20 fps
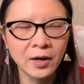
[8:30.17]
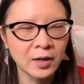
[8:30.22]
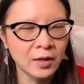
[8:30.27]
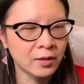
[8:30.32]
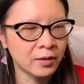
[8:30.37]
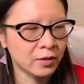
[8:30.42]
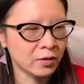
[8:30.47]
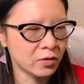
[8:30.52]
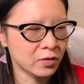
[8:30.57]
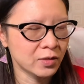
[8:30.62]

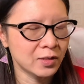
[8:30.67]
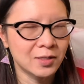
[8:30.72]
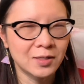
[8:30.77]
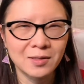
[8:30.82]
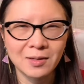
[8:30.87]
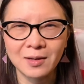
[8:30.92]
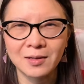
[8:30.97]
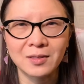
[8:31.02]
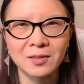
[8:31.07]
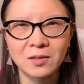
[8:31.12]
there's
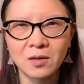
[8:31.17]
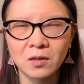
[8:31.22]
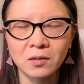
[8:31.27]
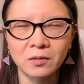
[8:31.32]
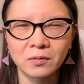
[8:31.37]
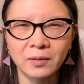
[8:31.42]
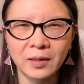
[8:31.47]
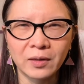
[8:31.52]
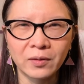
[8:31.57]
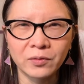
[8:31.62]
dust all
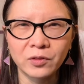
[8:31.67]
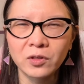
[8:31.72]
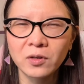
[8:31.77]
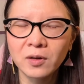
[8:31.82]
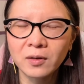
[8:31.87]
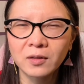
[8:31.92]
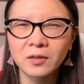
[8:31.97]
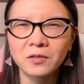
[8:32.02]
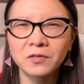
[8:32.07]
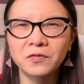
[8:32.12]
around, you're
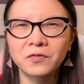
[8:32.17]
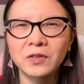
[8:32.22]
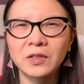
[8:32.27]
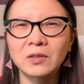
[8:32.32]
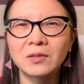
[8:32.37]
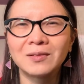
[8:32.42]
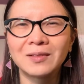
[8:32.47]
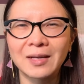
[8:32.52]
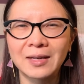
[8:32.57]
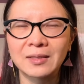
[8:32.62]
not gonna feel
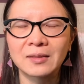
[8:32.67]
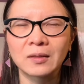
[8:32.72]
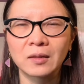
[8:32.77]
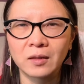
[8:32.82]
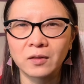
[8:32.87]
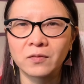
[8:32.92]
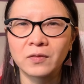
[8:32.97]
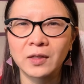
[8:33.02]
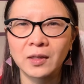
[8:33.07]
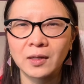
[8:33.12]
nice
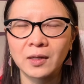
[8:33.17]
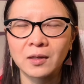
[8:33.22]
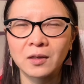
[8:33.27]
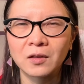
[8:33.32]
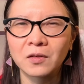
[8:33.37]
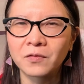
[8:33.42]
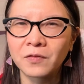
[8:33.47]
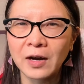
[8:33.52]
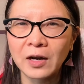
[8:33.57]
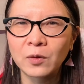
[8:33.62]
living in an
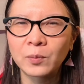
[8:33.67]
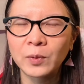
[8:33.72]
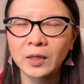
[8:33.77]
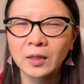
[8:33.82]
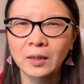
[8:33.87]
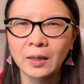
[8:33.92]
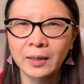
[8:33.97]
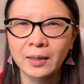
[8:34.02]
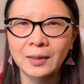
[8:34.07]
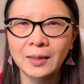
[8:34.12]
environment
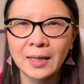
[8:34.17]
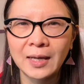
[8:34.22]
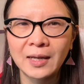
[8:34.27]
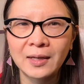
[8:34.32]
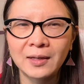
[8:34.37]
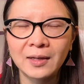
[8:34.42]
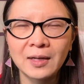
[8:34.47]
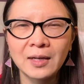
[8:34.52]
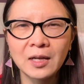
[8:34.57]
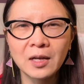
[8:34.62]
like that.